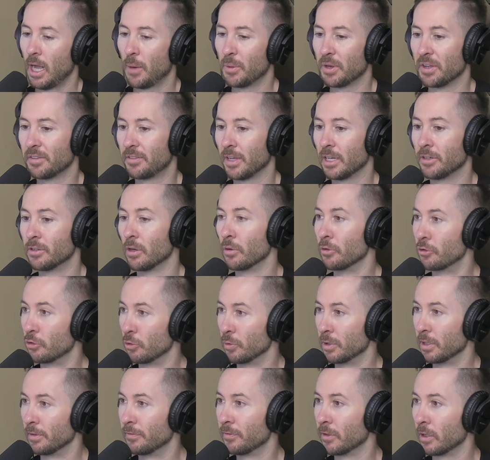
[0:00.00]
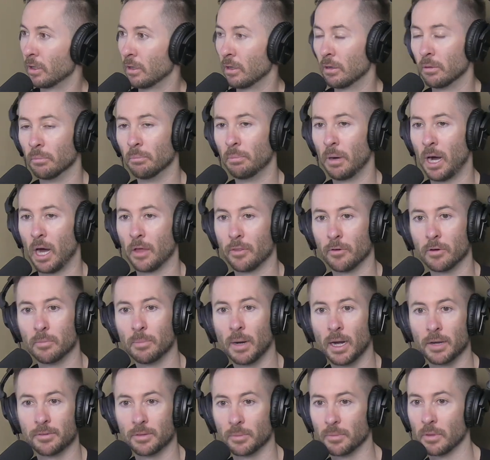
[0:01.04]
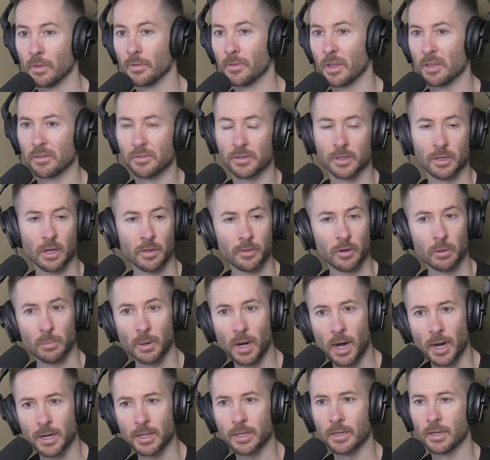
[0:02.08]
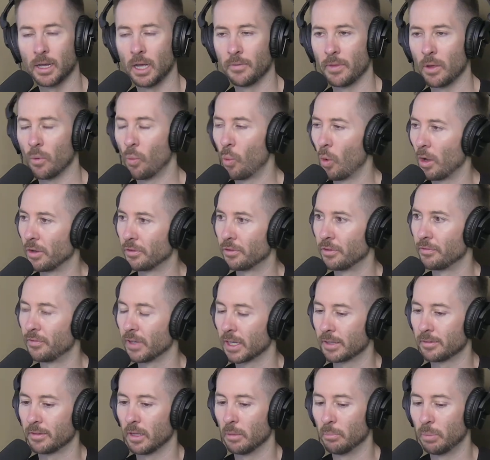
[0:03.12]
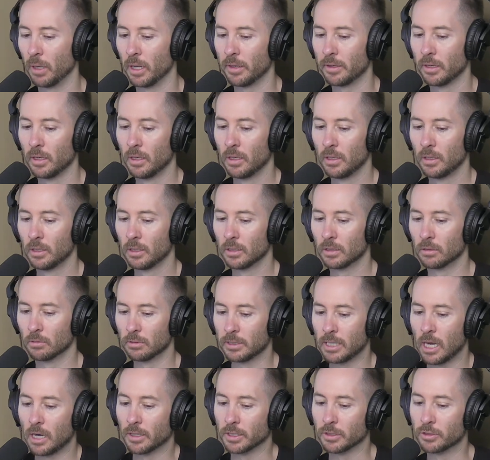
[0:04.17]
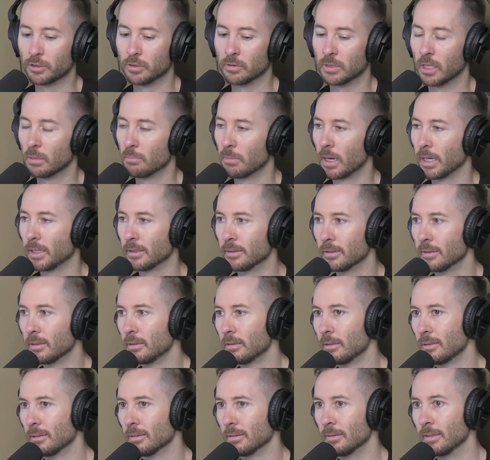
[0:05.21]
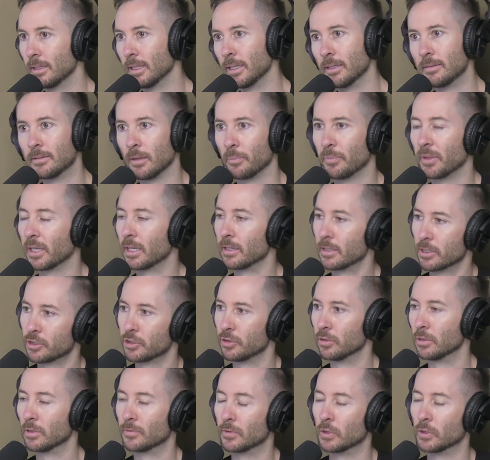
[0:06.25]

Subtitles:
I wouldn't say don't do it if they're bothered by something that they see on their body and they want to fix it. Mm-hmm. But the reality is too, they might need something additional in the